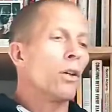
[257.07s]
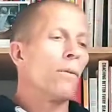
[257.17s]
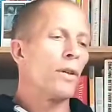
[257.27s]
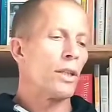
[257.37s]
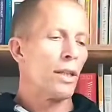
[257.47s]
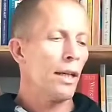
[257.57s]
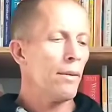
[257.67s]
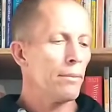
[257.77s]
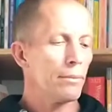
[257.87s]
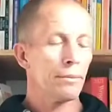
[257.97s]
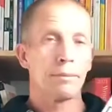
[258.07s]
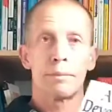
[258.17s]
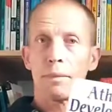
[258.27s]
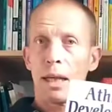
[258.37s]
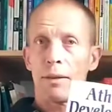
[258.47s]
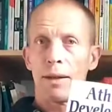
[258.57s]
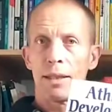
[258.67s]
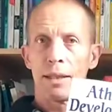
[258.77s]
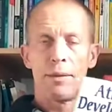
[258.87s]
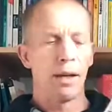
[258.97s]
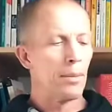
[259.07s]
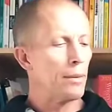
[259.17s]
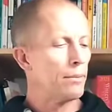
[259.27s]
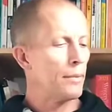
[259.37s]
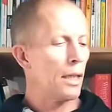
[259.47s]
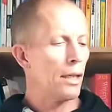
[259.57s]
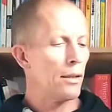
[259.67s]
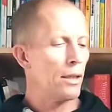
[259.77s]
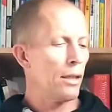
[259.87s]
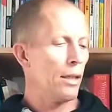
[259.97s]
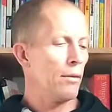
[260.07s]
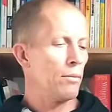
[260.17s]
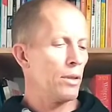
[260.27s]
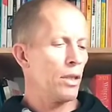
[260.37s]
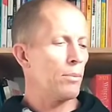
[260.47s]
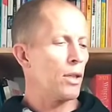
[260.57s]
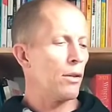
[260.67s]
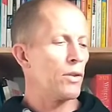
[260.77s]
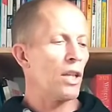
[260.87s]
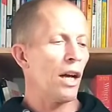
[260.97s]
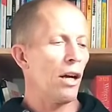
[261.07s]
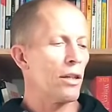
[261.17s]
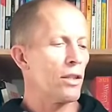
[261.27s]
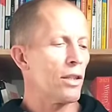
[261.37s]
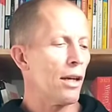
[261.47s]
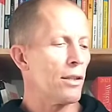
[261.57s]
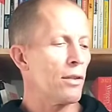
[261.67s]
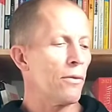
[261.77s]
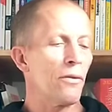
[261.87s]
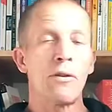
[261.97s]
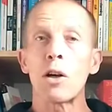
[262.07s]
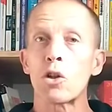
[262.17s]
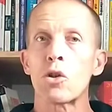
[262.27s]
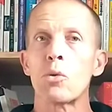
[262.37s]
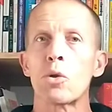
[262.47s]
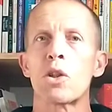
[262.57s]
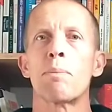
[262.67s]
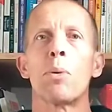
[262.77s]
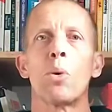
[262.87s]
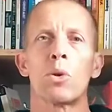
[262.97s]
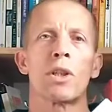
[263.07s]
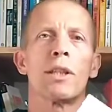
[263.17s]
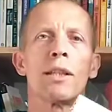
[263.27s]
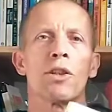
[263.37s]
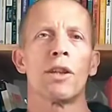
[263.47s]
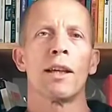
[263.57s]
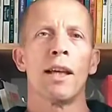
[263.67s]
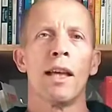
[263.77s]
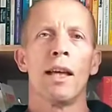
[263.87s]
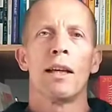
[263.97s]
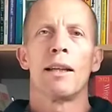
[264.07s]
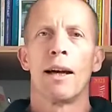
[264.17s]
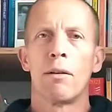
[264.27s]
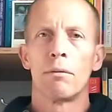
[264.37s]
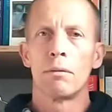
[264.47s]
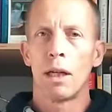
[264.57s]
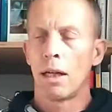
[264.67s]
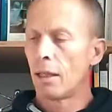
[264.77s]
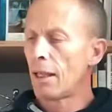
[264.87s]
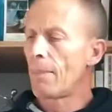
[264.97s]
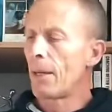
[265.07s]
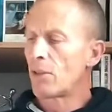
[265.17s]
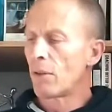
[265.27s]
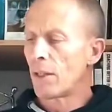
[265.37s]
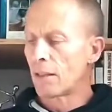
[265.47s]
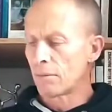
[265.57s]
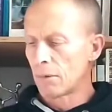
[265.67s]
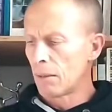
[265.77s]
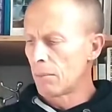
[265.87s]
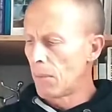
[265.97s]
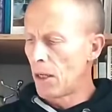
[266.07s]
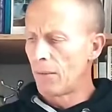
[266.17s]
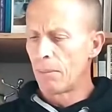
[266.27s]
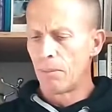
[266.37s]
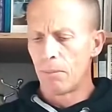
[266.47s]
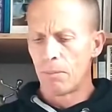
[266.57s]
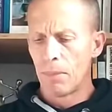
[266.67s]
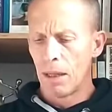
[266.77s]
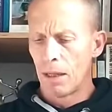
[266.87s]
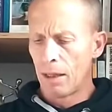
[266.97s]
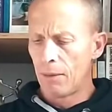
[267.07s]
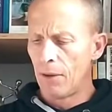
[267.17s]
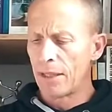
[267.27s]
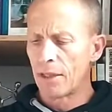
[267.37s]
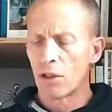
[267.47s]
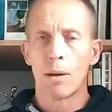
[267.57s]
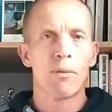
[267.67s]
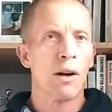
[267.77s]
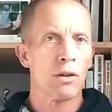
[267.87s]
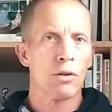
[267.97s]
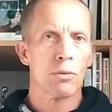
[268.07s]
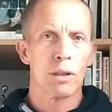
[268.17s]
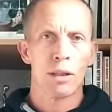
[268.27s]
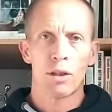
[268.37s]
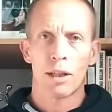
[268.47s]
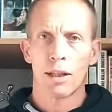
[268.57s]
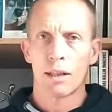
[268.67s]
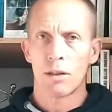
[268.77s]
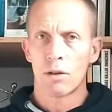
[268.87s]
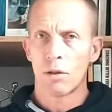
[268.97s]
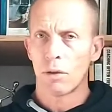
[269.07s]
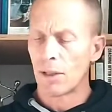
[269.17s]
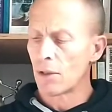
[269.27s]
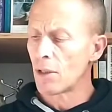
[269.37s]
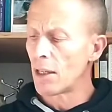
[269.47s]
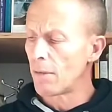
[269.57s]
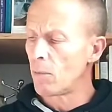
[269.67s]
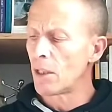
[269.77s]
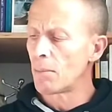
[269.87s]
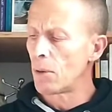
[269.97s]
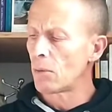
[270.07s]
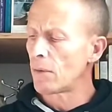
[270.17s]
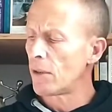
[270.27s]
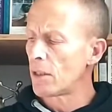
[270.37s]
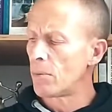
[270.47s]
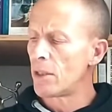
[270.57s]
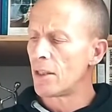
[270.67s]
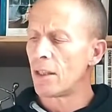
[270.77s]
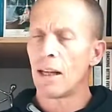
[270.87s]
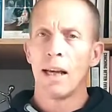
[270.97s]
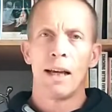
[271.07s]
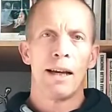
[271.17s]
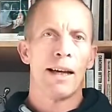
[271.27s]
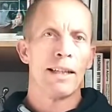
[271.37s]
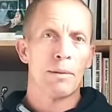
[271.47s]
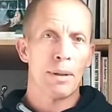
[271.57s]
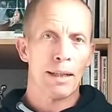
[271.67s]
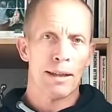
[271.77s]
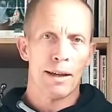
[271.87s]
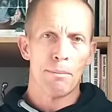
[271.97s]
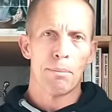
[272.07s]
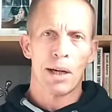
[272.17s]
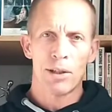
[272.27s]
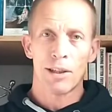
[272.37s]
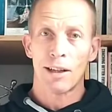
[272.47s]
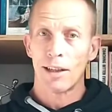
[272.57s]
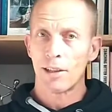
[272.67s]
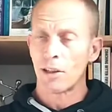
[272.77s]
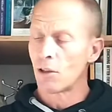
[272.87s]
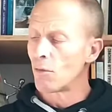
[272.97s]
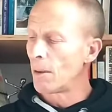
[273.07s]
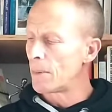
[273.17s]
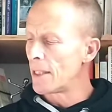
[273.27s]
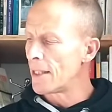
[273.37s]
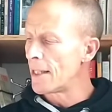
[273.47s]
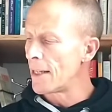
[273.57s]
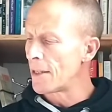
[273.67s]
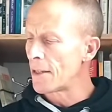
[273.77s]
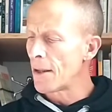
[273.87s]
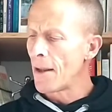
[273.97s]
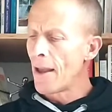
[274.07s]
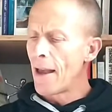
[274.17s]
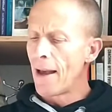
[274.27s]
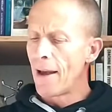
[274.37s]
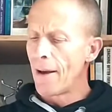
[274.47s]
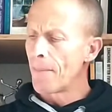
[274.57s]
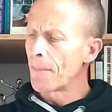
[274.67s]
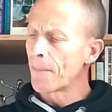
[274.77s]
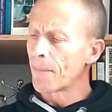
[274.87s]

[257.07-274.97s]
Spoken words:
Conversely, Athletic Development. The subtitle is The Art and Science of Functional Sports Conditioning. Now, Gambetta, I think, might have invented the term functional conditioning in 2007 when this book was first printed, and it's been bastardized and corrupted since. But